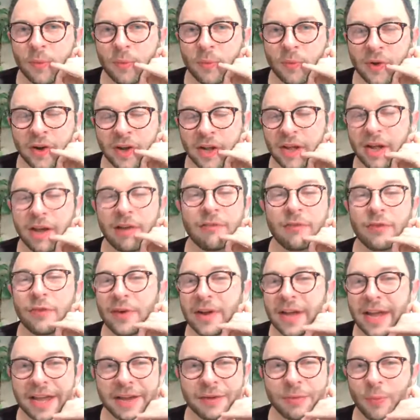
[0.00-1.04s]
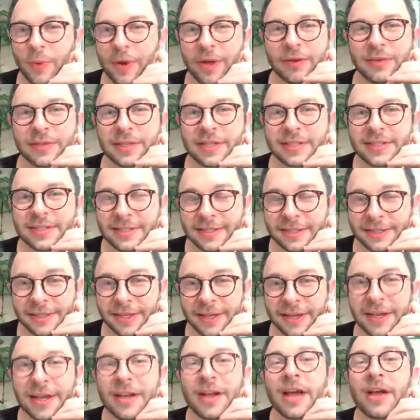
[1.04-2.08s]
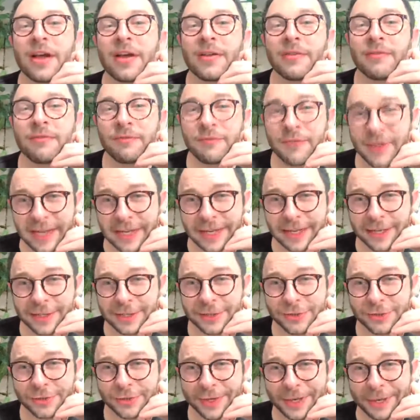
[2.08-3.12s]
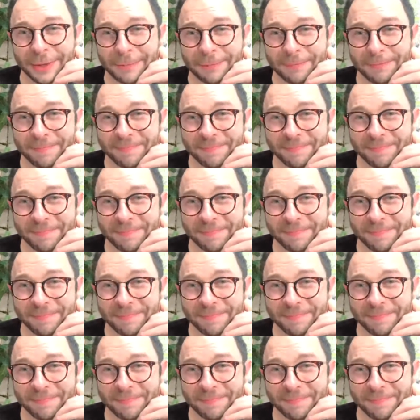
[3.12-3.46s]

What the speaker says: Recovery and Wellness Phoenix tree.